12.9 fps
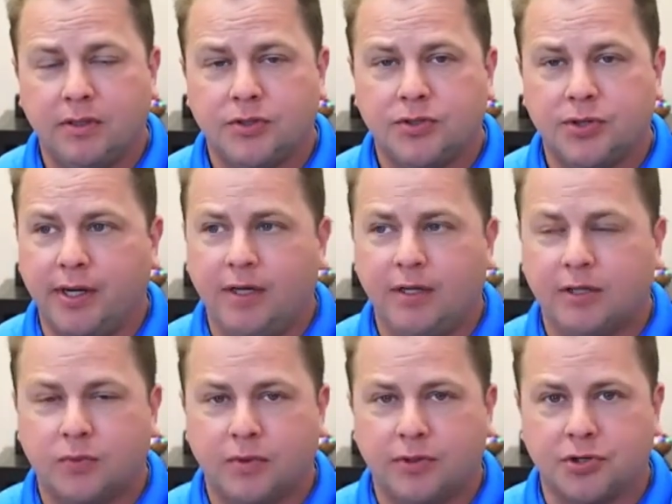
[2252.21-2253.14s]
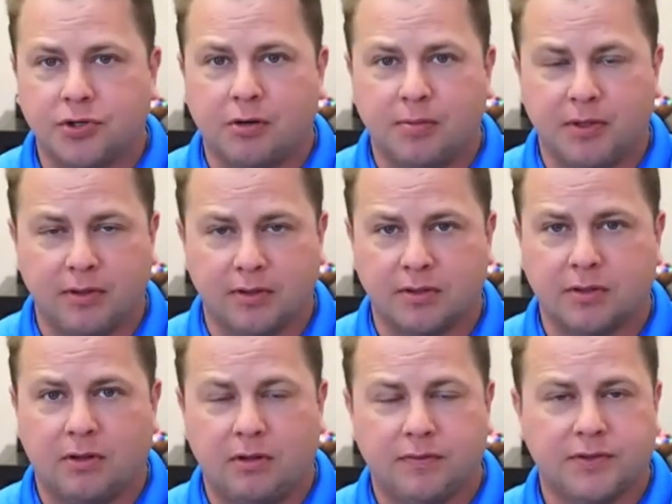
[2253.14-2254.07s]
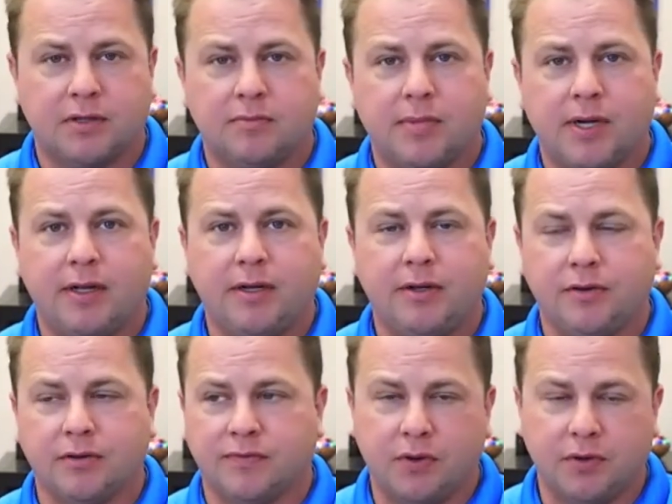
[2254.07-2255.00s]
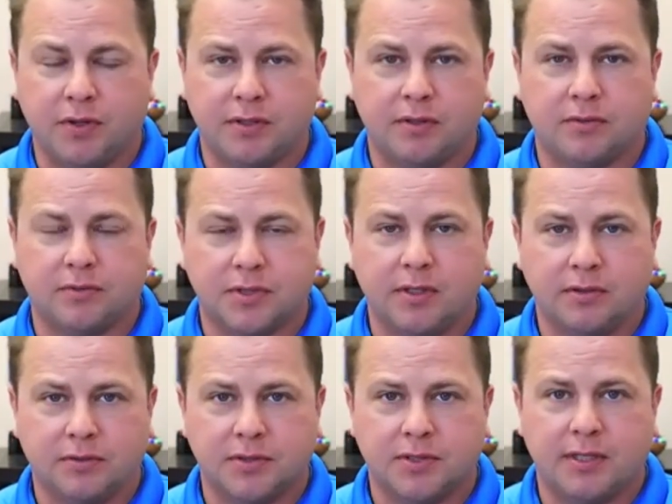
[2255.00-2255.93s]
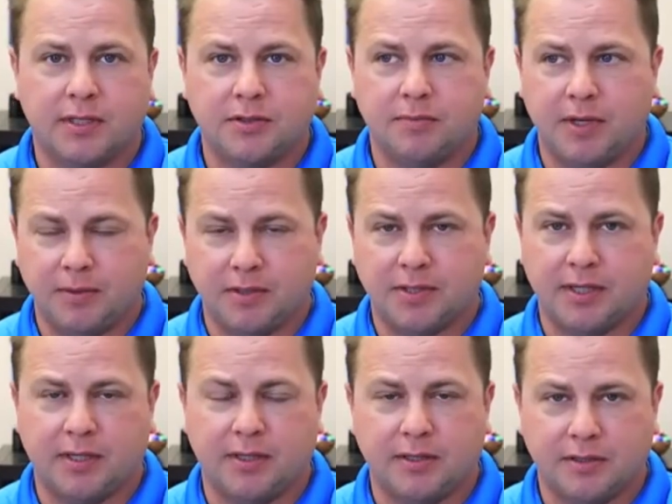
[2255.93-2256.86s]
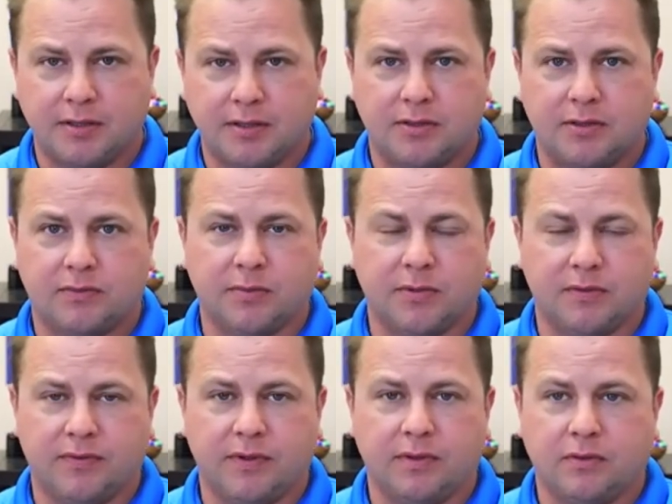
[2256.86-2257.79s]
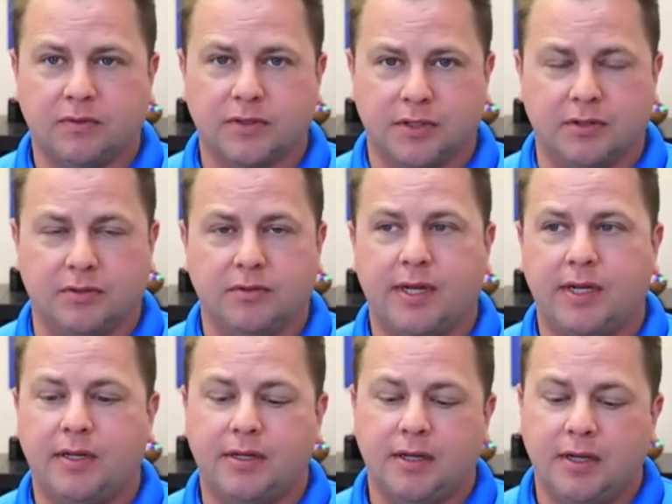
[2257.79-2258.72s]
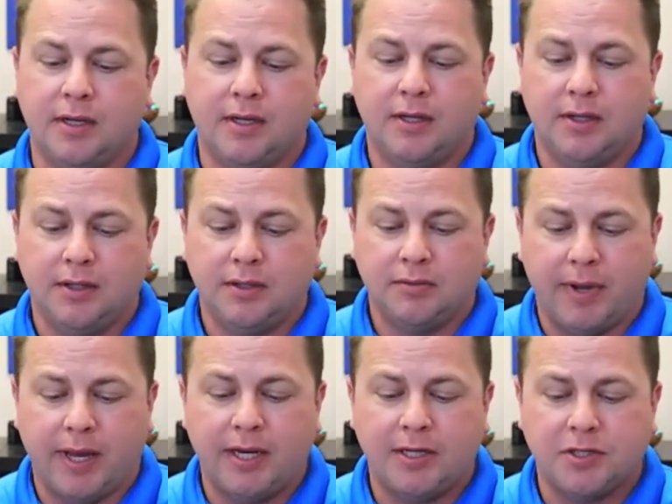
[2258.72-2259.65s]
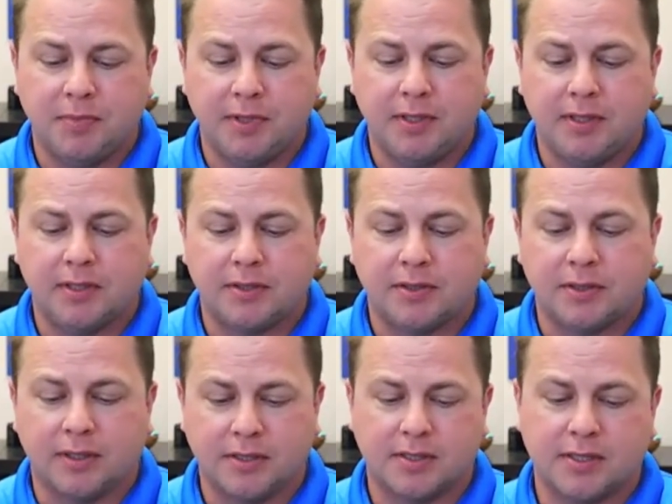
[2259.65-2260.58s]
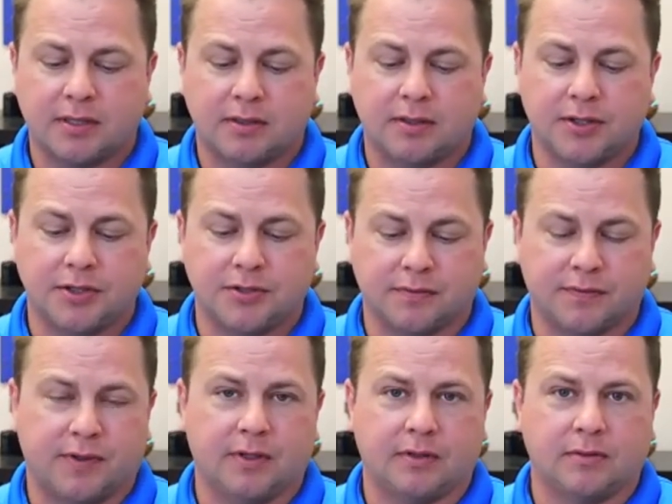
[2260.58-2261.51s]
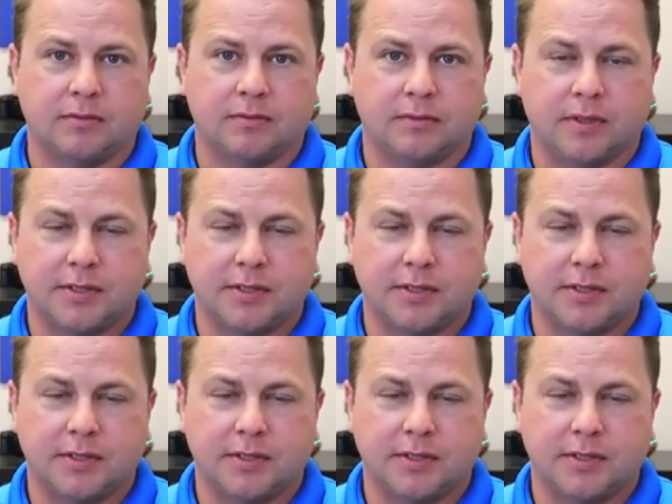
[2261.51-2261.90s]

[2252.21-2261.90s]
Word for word: Training is when you're sharpening the saw of somebody and you're focusing on skill sets. You may be taking instances from the field to do that. Management is, let's take a look at your funnel.